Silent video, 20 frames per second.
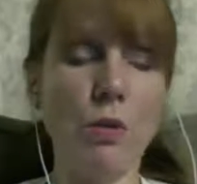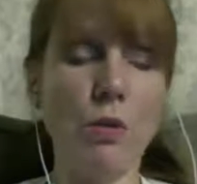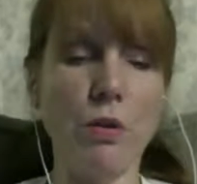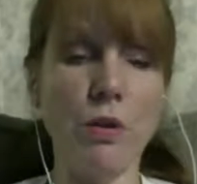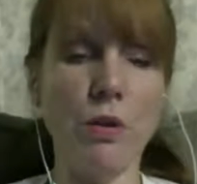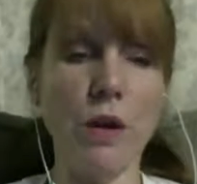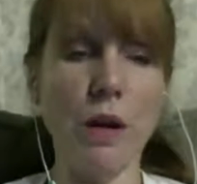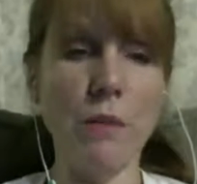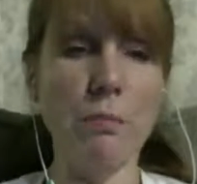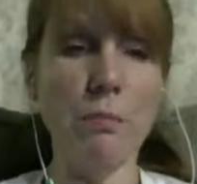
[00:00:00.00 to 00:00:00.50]

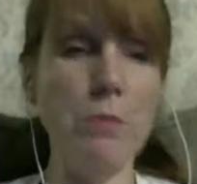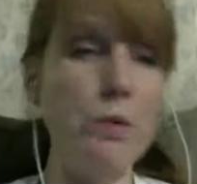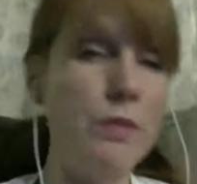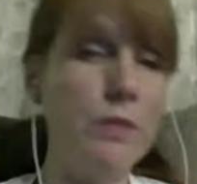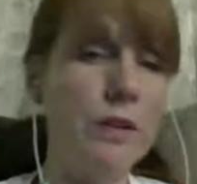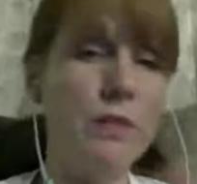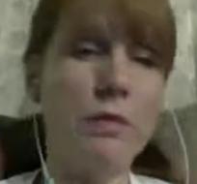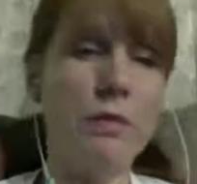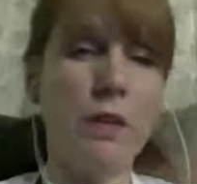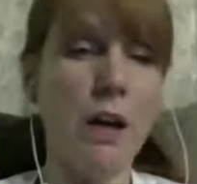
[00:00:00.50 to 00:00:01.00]

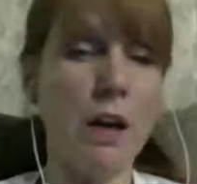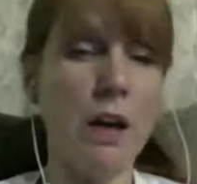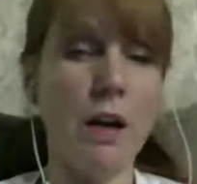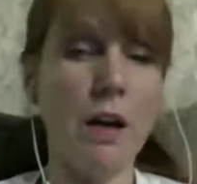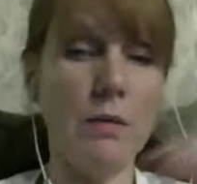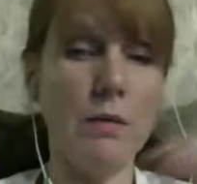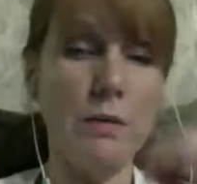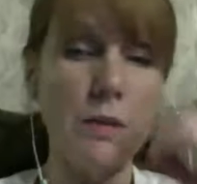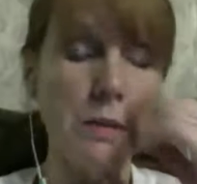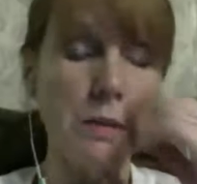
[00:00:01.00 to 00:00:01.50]
moving
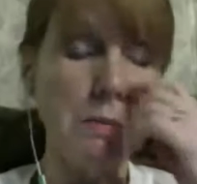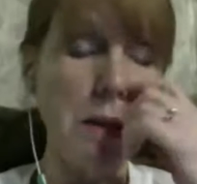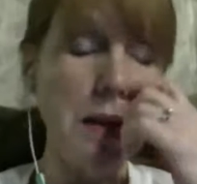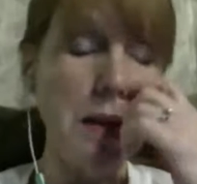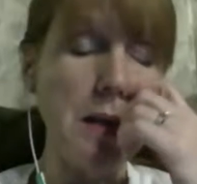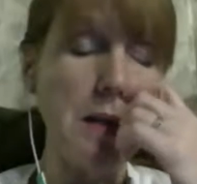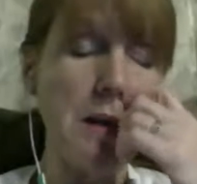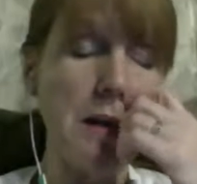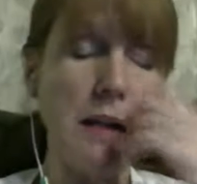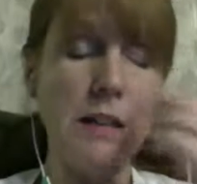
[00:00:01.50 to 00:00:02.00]
to
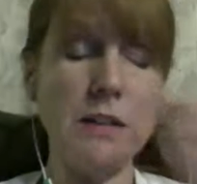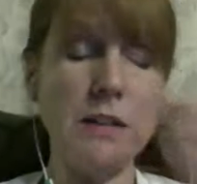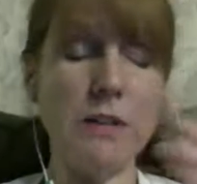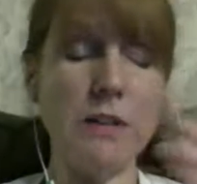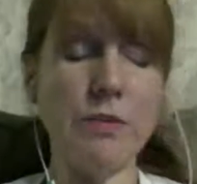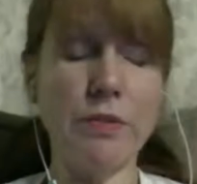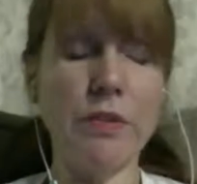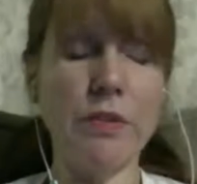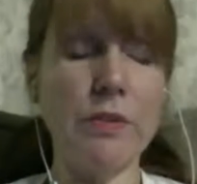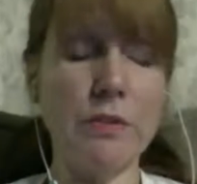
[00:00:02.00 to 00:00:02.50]
make
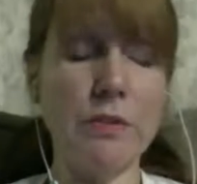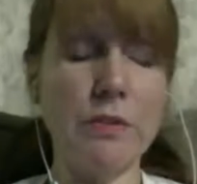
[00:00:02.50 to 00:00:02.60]
different